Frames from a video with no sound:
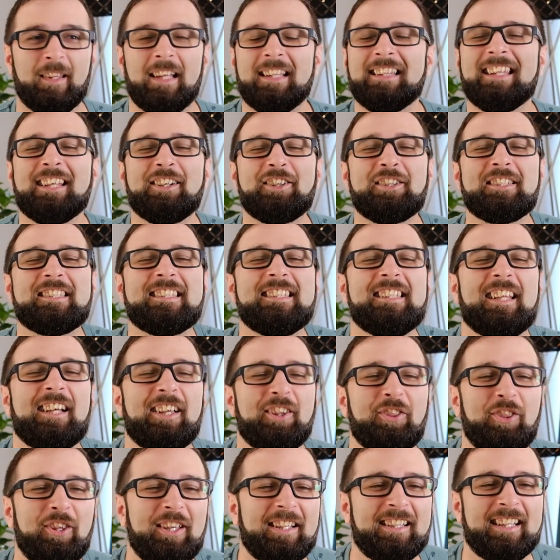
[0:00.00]
There is
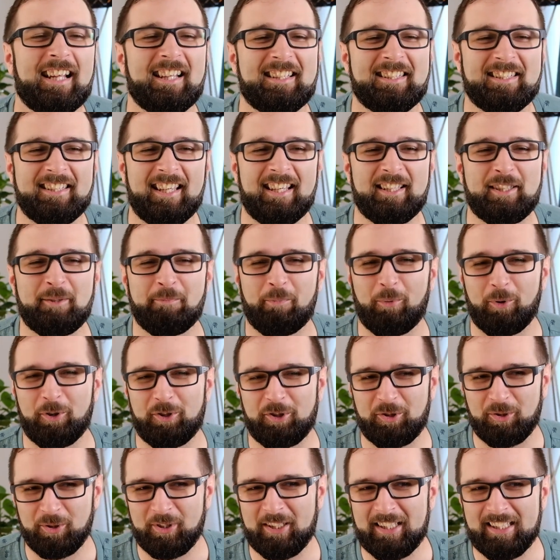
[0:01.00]
nothing that says
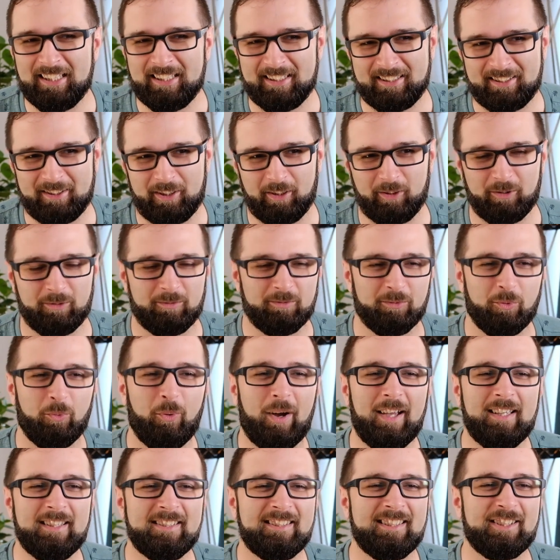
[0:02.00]
Portuguese, though.
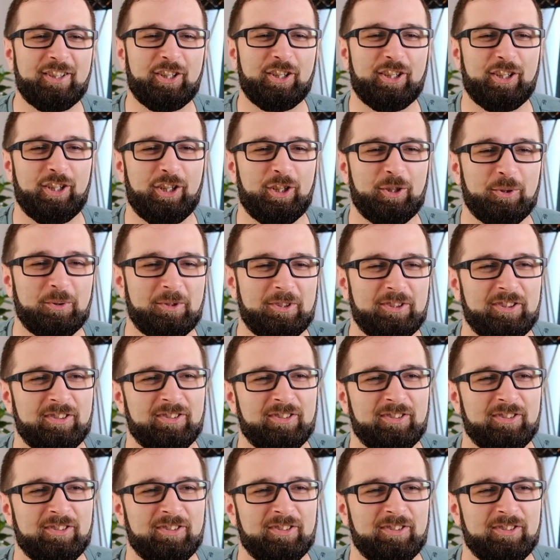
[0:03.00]
Why is there a goat?